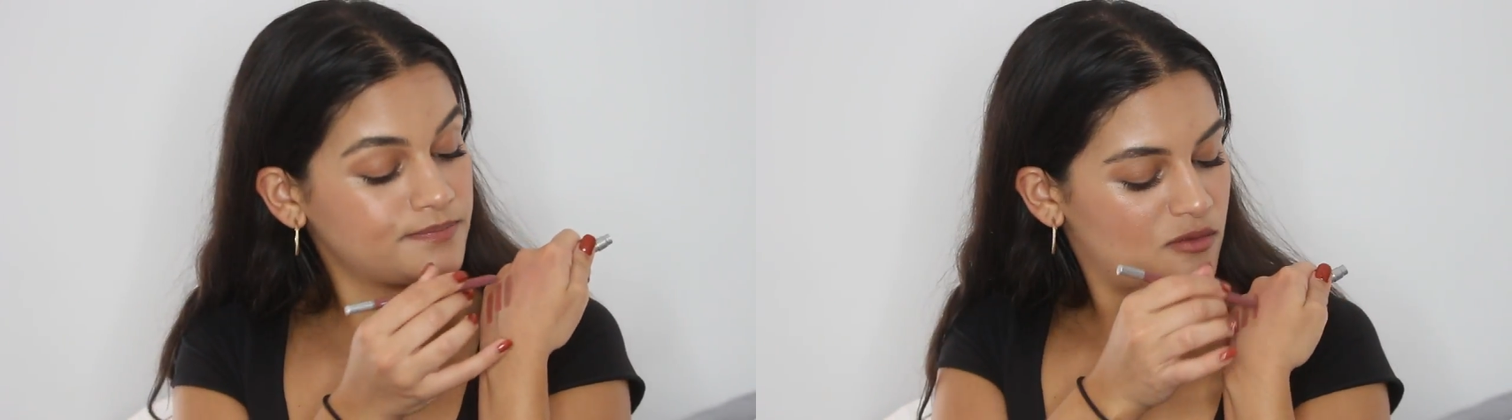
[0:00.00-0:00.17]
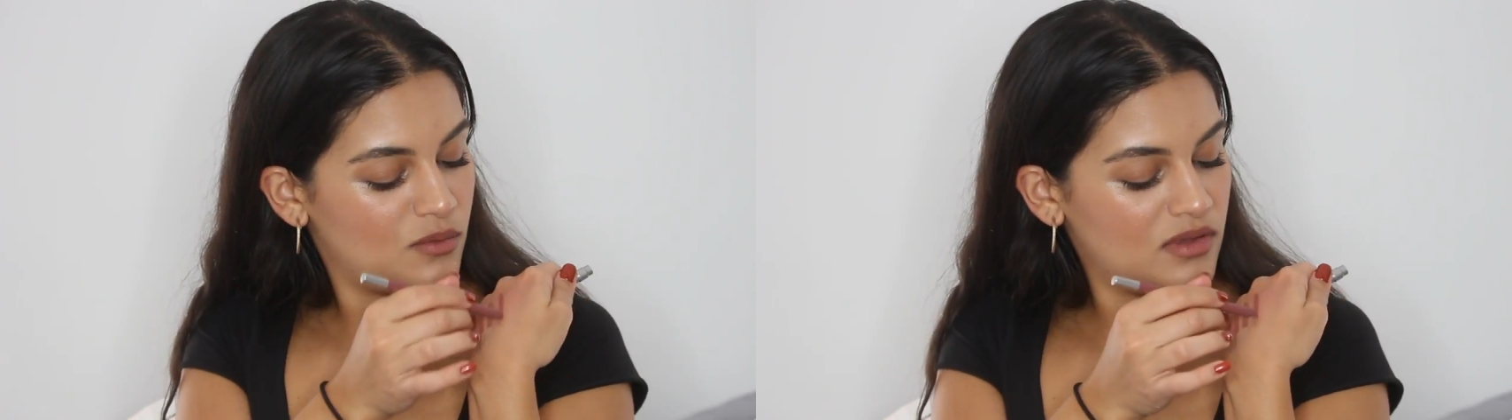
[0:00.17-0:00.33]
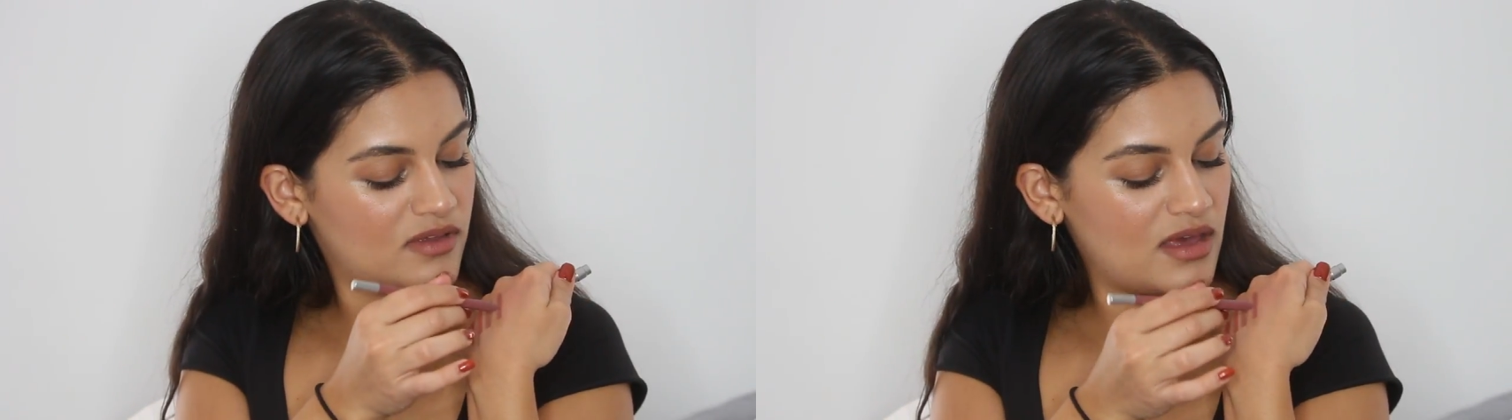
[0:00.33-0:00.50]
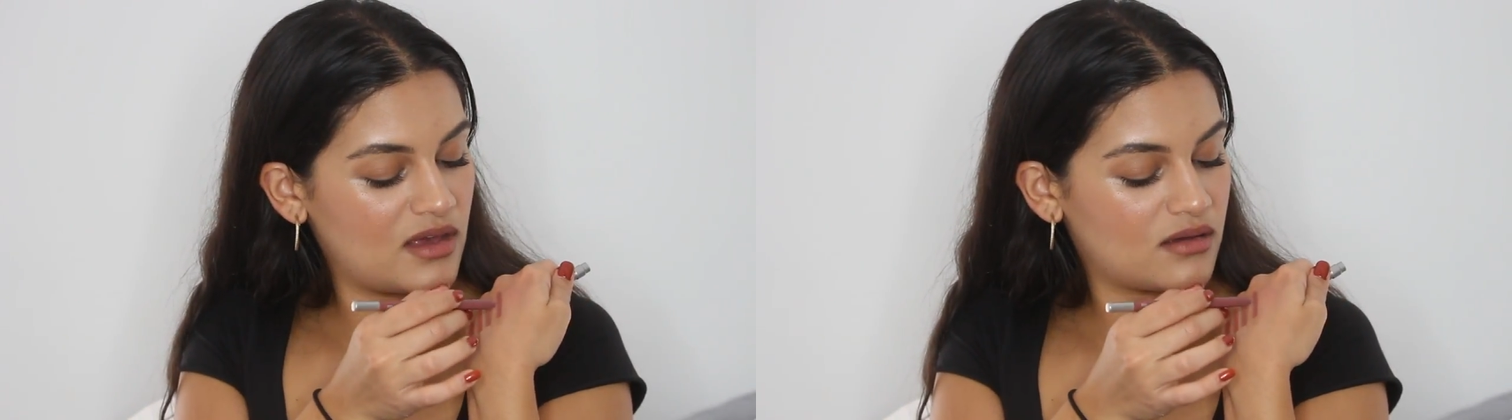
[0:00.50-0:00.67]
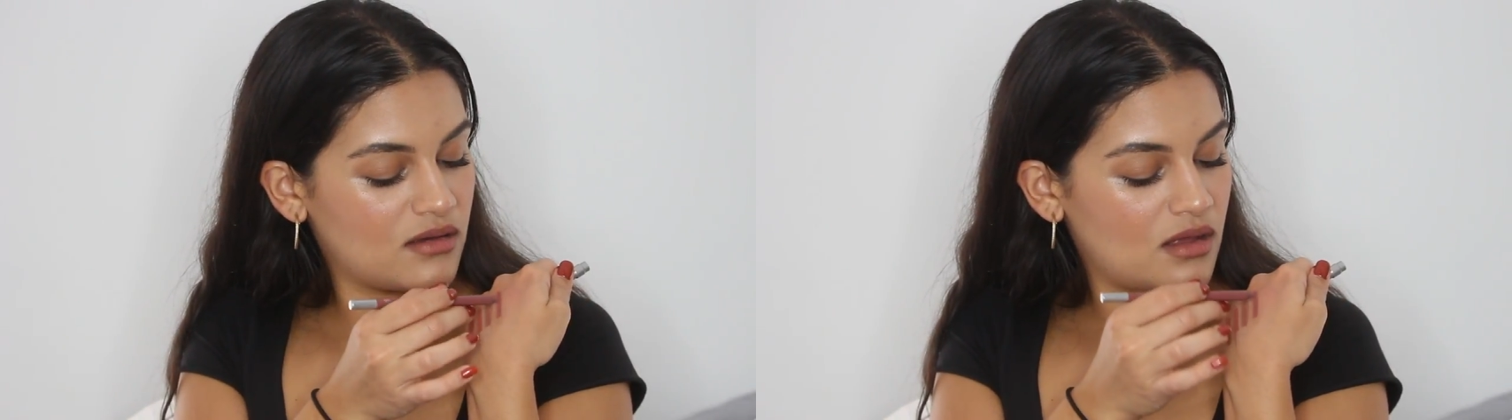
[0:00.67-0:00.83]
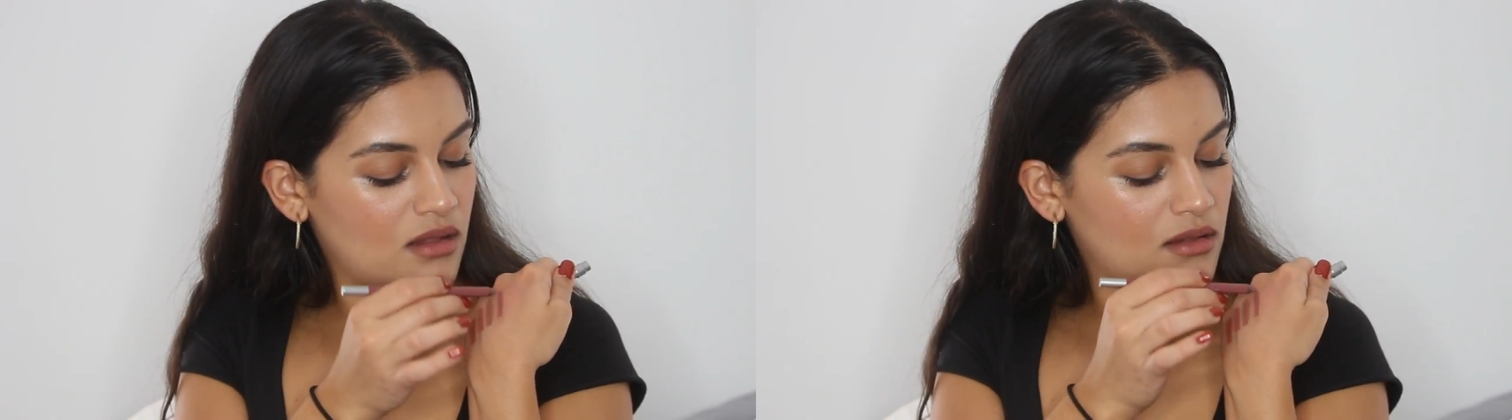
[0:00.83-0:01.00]
This one's
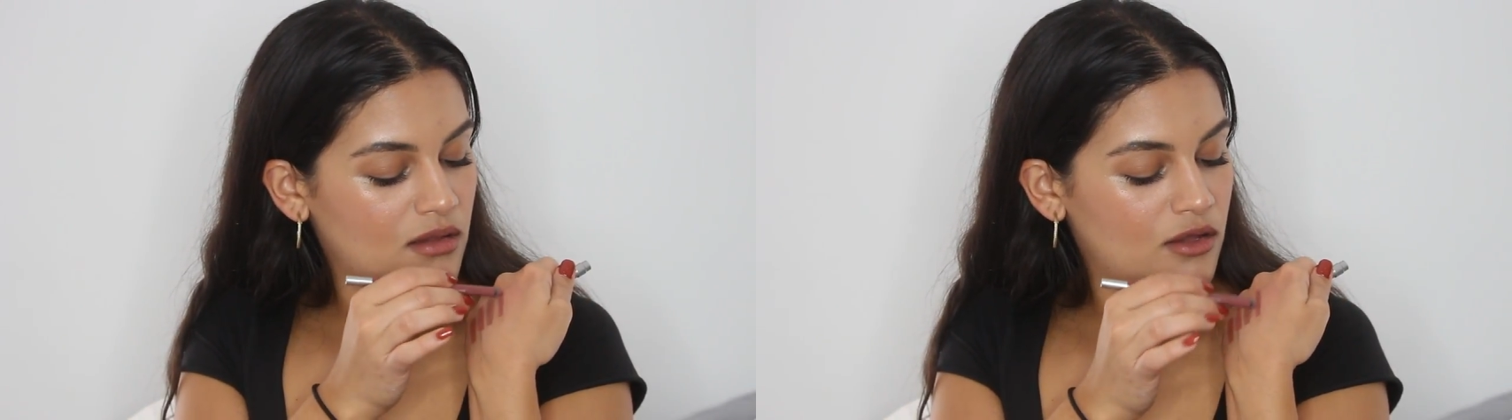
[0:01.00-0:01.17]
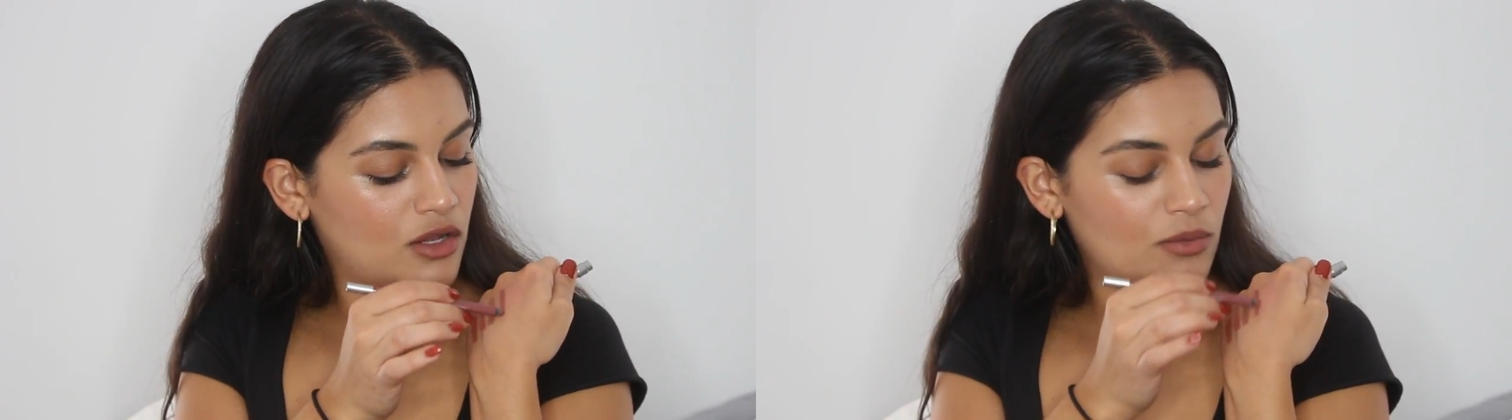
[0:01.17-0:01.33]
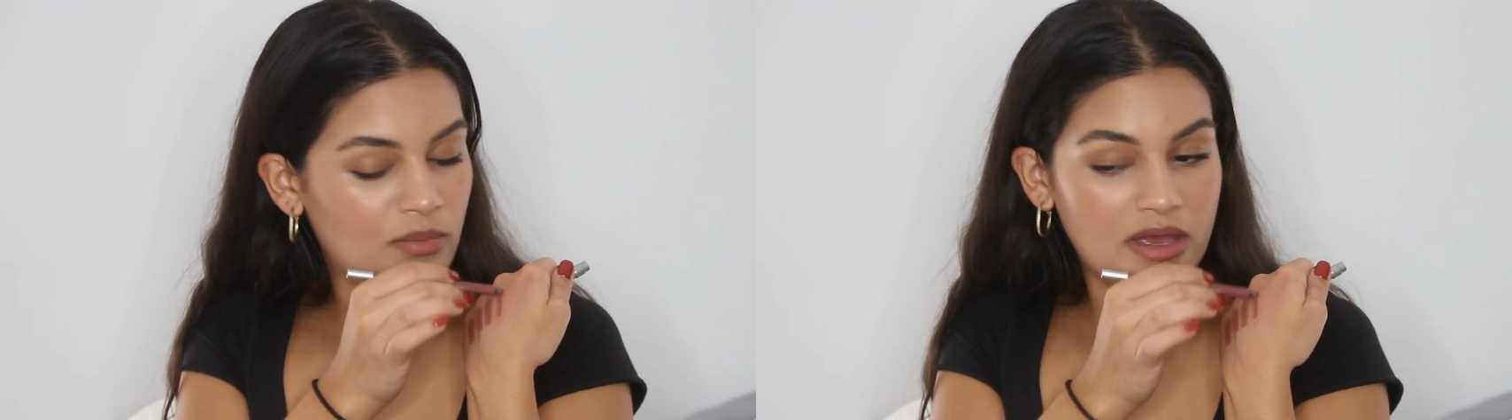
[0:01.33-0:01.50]
like a little